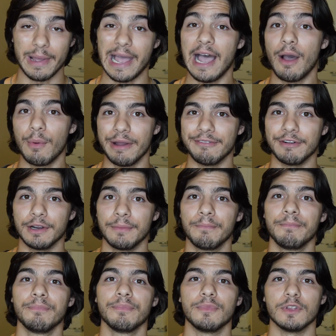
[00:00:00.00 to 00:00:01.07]
However,
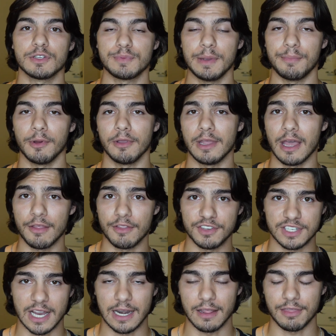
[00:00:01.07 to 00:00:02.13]
there's people on the other
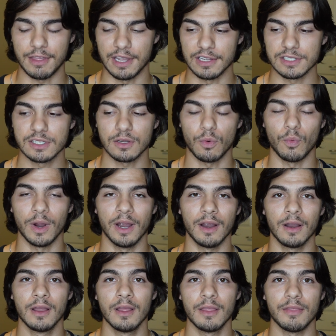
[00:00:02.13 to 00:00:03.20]
side of things
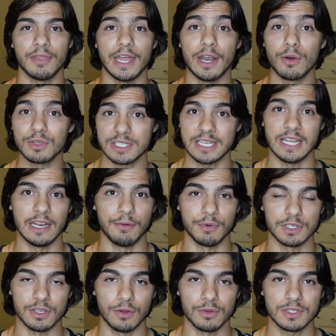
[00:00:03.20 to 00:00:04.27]
where they don't see any
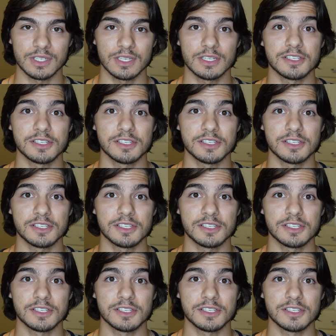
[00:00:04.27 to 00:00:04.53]
results.